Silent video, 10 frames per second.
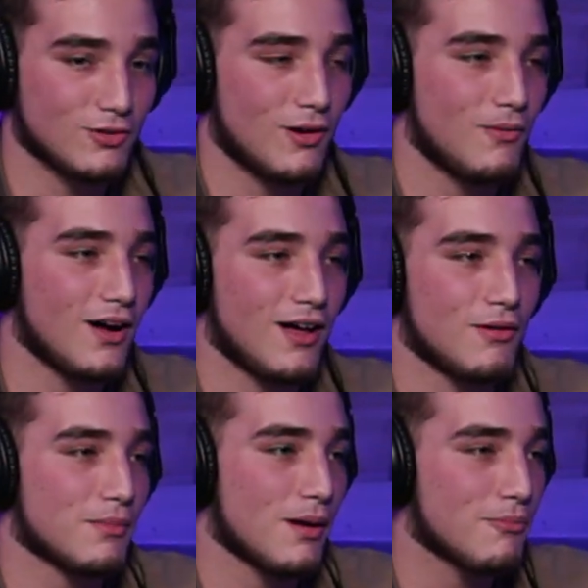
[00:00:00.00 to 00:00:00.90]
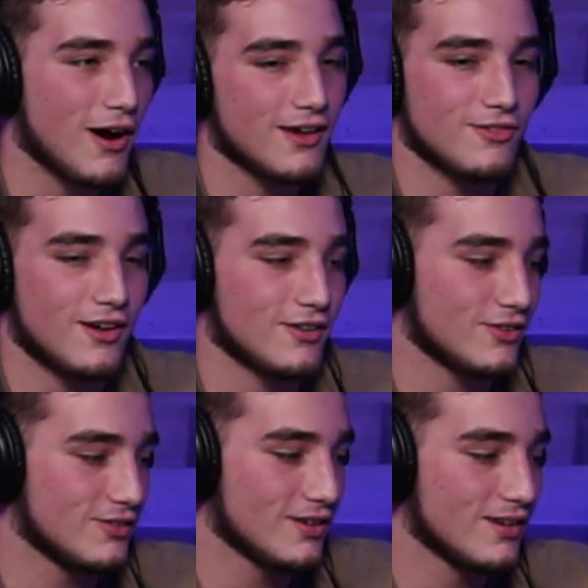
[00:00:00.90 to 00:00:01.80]
that's what I want. I want to be a prize
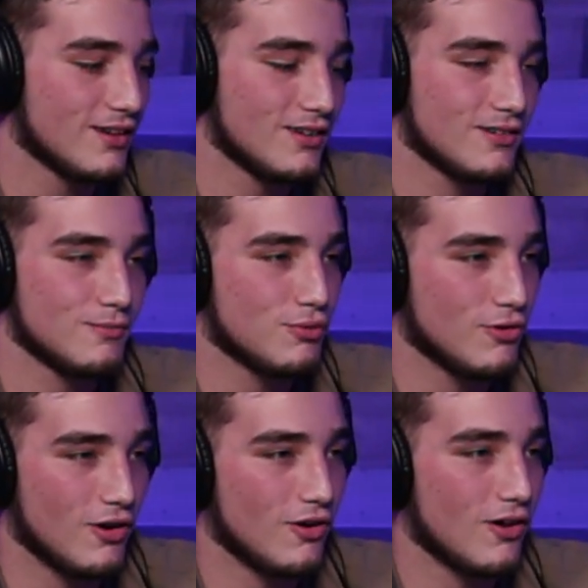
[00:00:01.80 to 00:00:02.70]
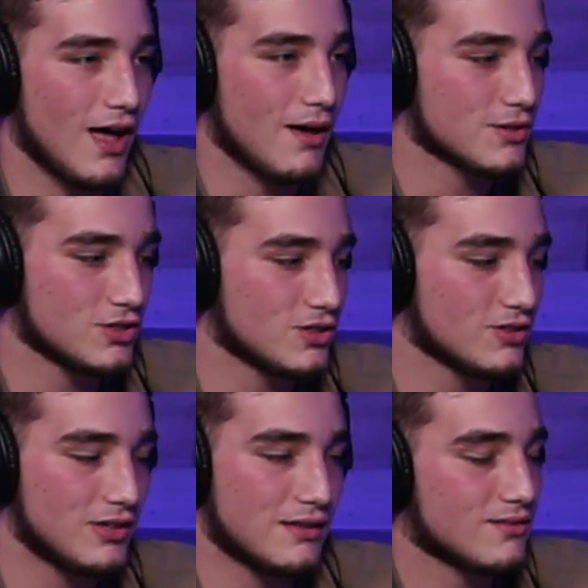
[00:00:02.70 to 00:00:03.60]
fighter, dude. for Pro, sure.
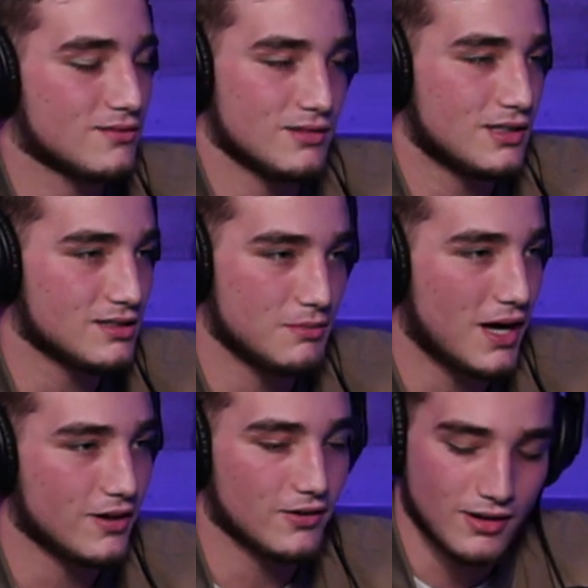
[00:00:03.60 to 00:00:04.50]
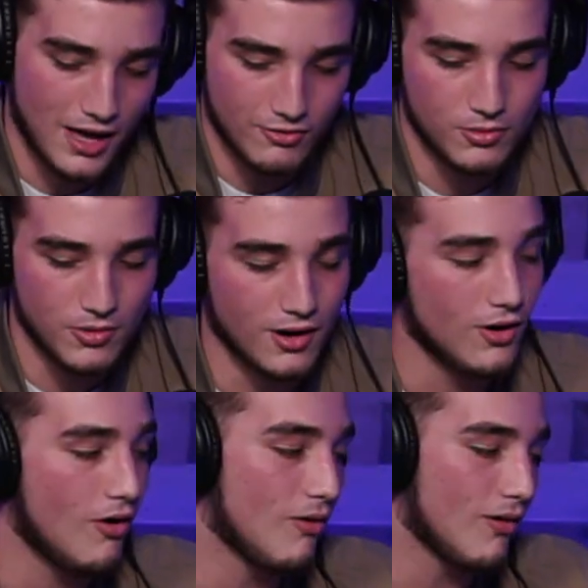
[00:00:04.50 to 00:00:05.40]
amateur, that doesn't matter. Everywhere
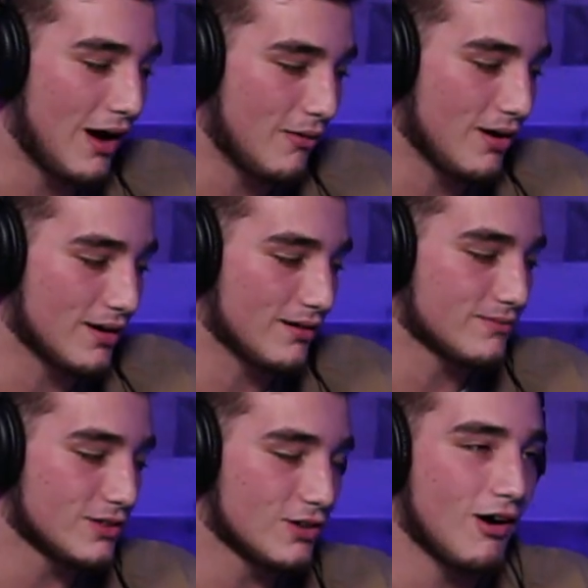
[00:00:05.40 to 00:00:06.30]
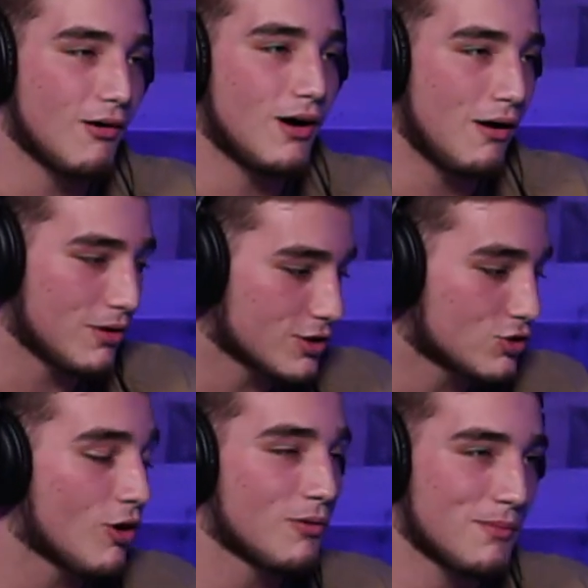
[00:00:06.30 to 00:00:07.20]
I go, I want you know I, I
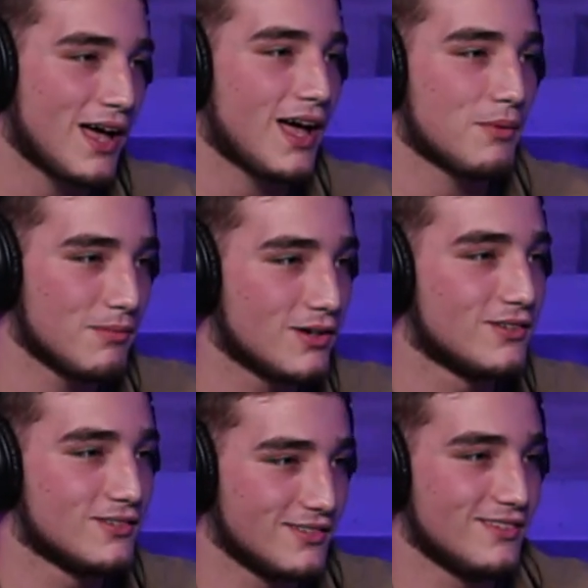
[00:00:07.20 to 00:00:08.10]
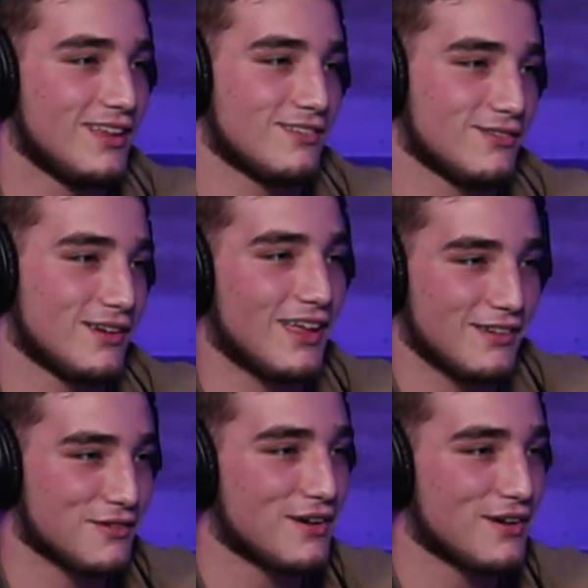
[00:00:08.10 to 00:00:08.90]
want to toy with my Happy Meal. That's what,